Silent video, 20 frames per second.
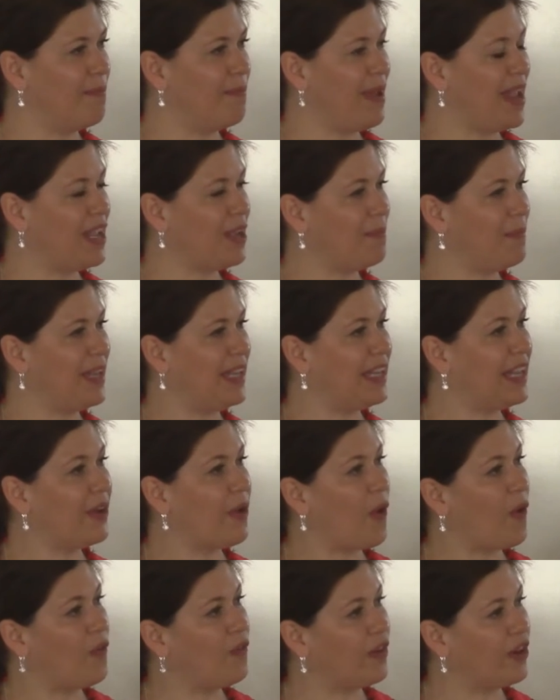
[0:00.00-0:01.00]
make me get
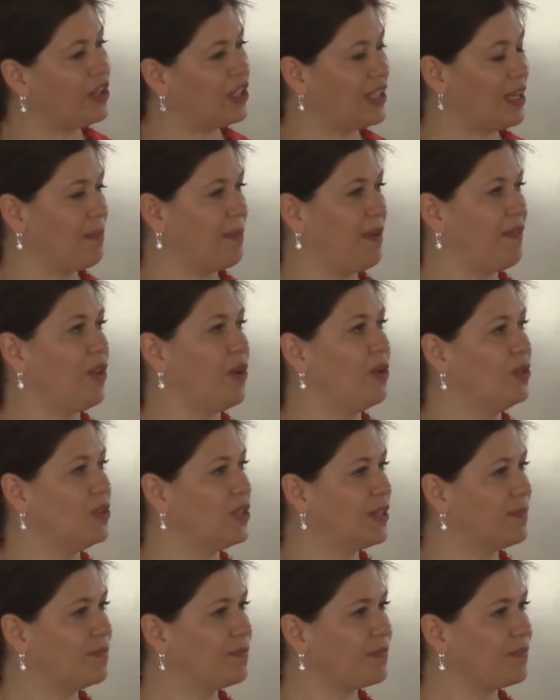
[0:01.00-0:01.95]
over some of those